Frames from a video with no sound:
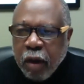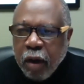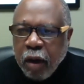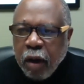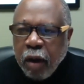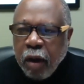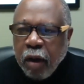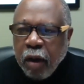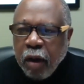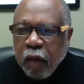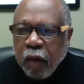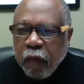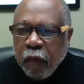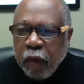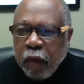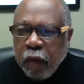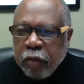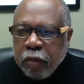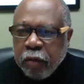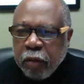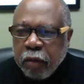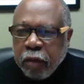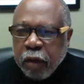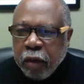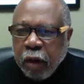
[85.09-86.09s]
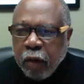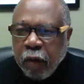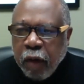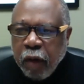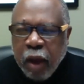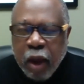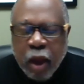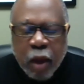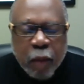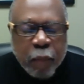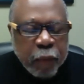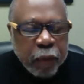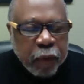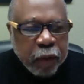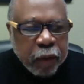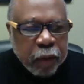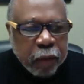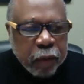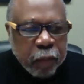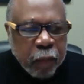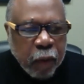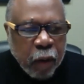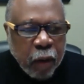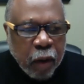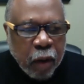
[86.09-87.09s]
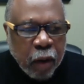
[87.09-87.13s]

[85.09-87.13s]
that are happening